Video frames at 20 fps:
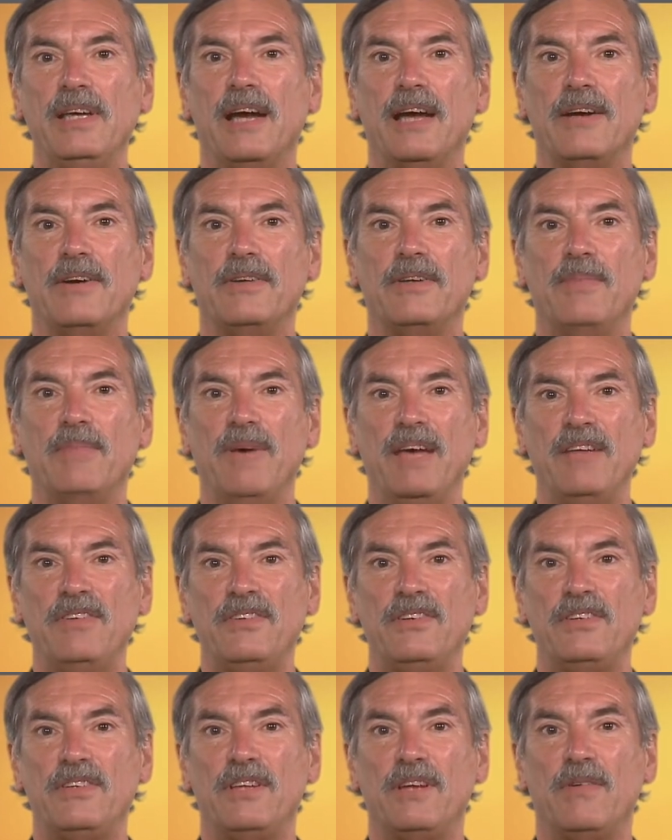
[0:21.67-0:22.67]
I earned a
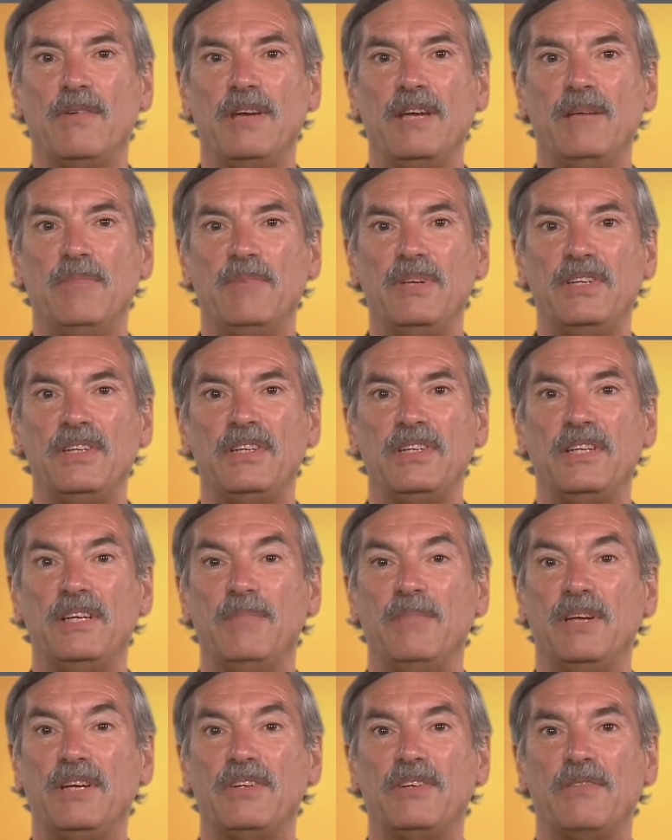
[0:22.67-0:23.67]
master's degree in business
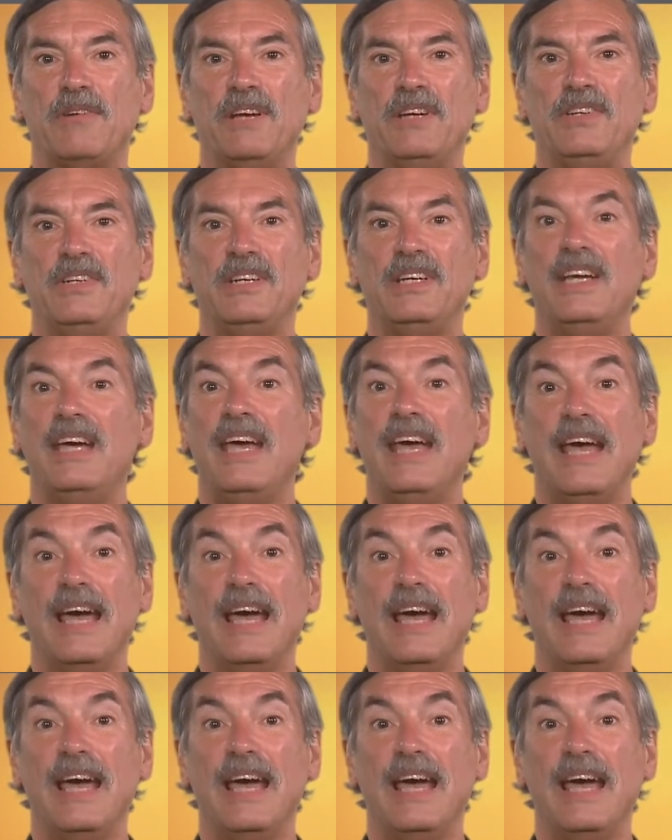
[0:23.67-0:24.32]
administration